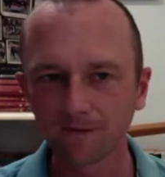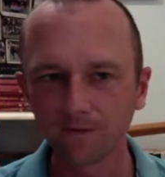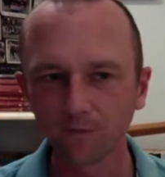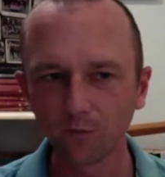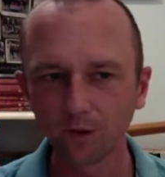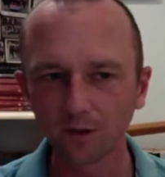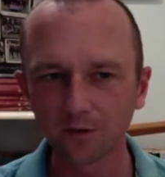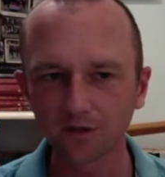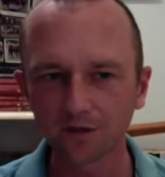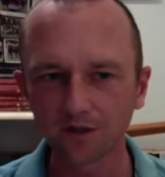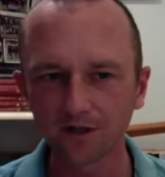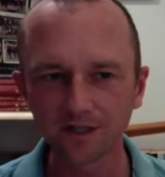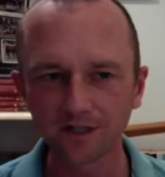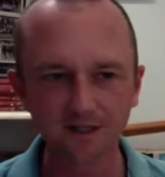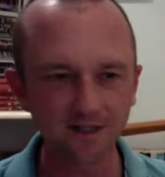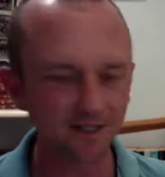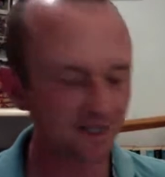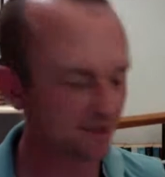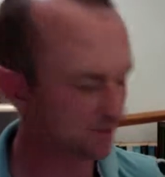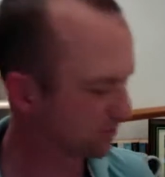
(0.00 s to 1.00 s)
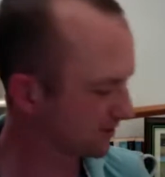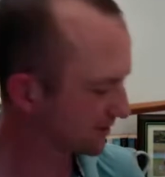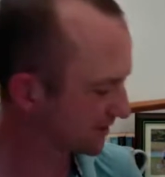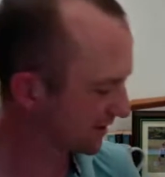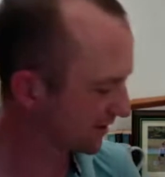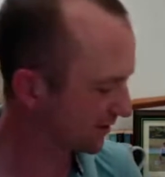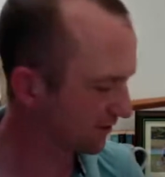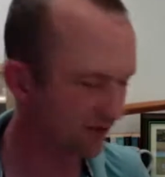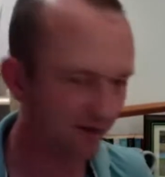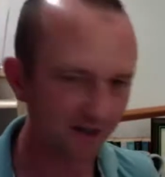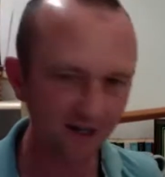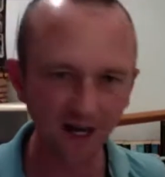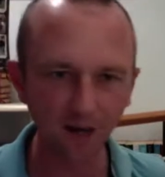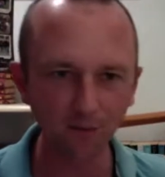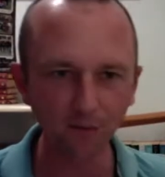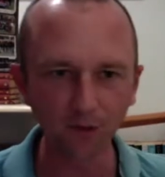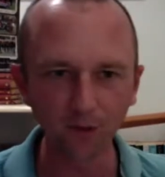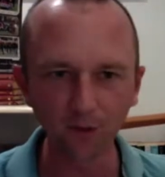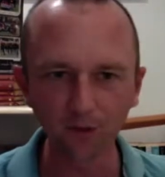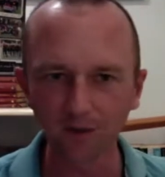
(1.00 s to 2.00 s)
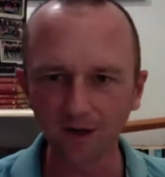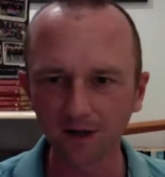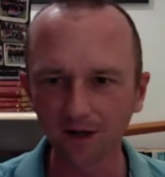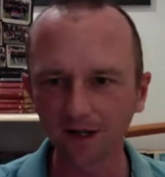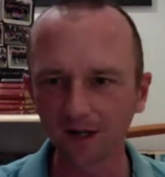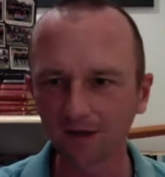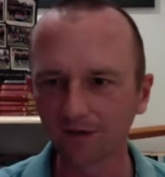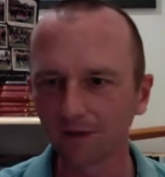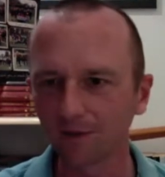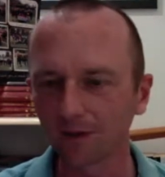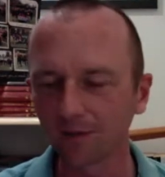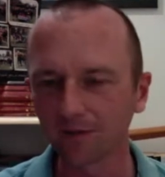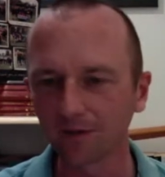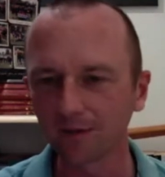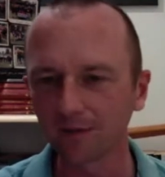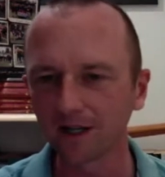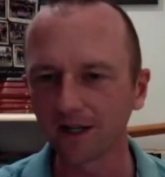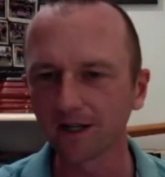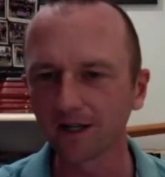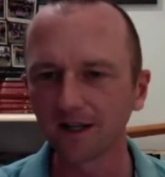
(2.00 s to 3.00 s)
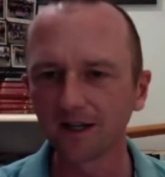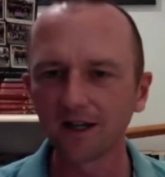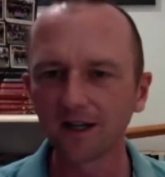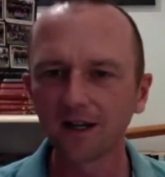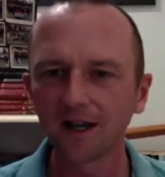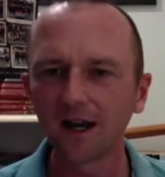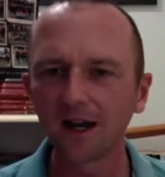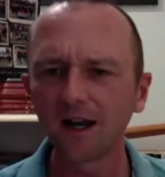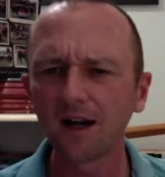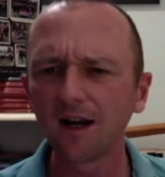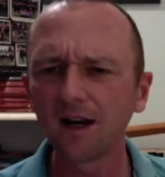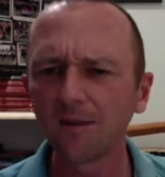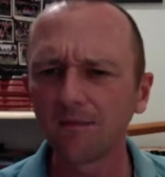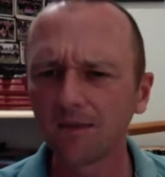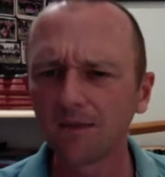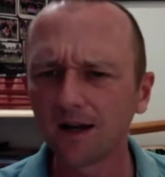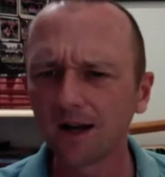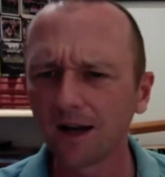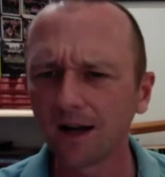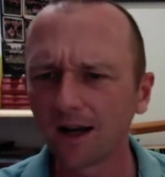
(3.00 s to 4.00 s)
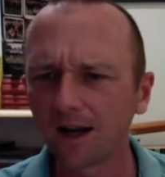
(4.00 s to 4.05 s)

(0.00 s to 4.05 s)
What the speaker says: Wilson is desperate to get on the camera. We might have him up in a minute.